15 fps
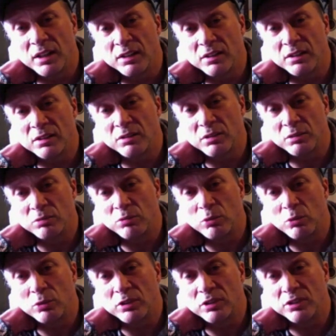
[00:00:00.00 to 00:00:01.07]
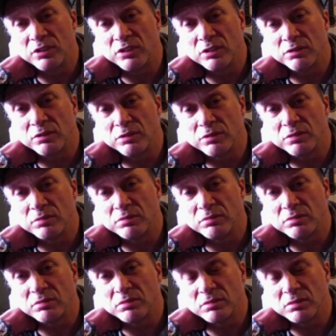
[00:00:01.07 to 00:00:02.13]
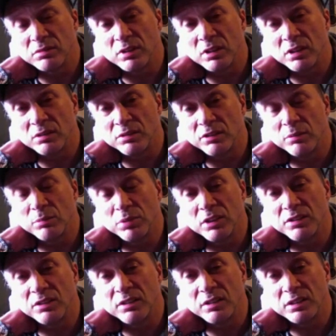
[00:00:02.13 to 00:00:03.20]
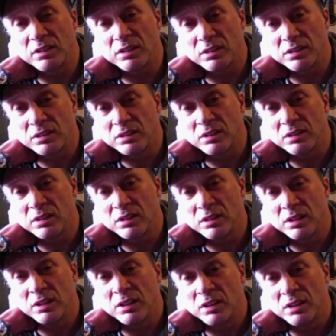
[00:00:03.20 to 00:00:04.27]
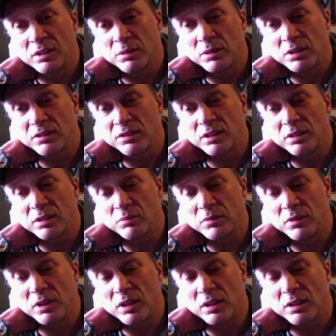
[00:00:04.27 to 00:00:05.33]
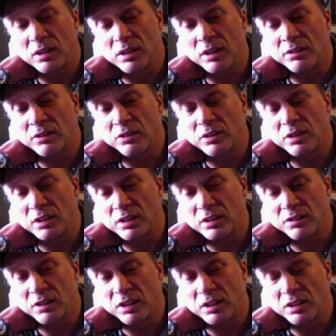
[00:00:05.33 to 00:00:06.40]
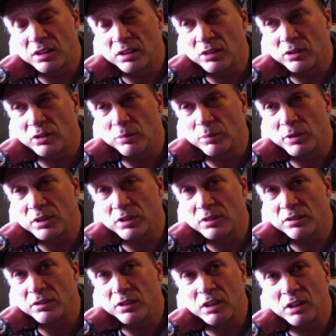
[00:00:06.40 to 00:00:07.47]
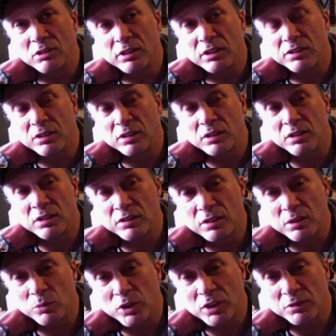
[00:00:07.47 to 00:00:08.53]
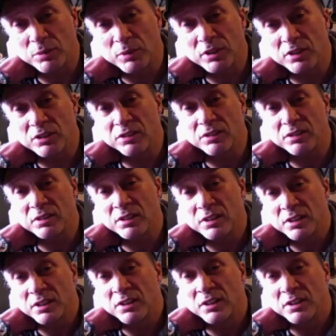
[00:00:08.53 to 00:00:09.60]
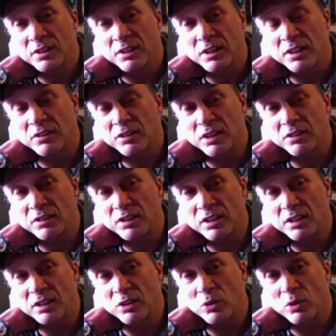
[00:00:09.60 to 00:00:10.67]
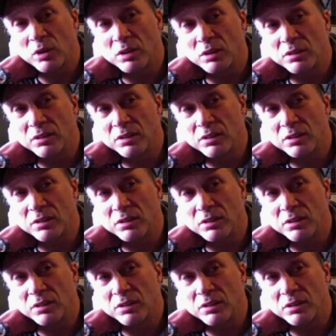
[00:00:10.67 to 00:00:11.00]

and the rawness of simplicity. But I do think it's getting a little bit scary in some ways because it's getting quite.